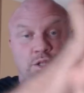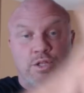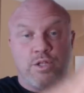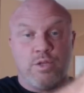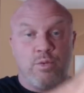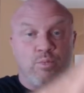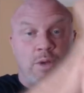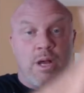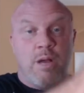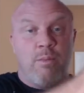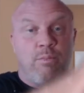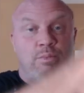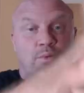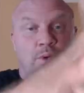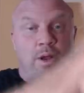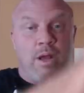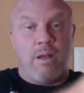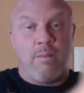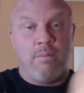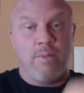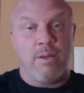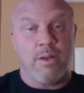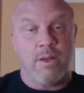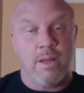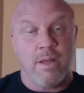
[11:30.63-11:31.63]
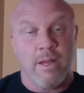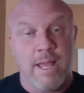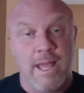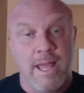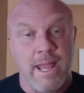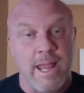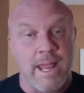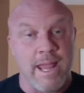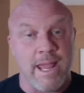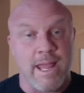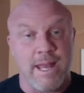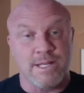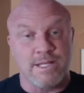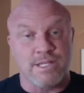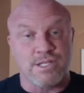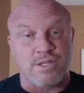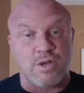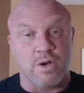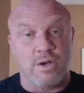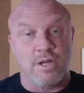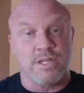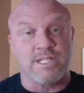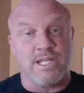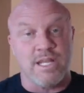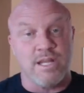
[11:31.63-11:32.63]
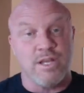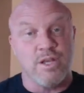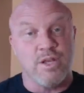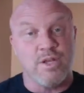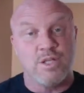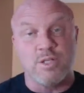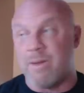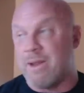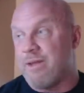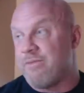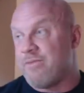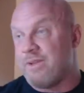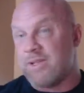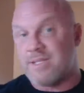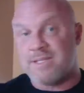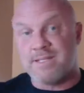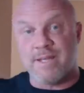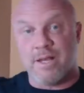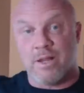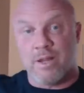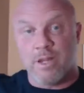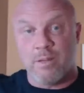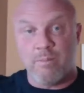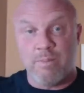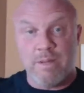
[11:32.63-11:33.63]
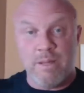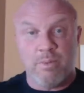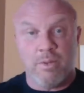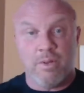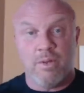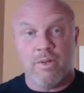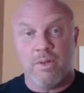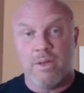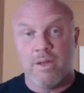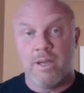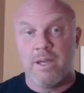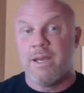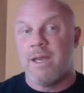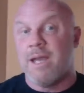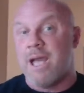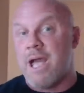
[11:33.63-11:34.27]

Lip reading: rub, and started seeing huge benefits, telling people,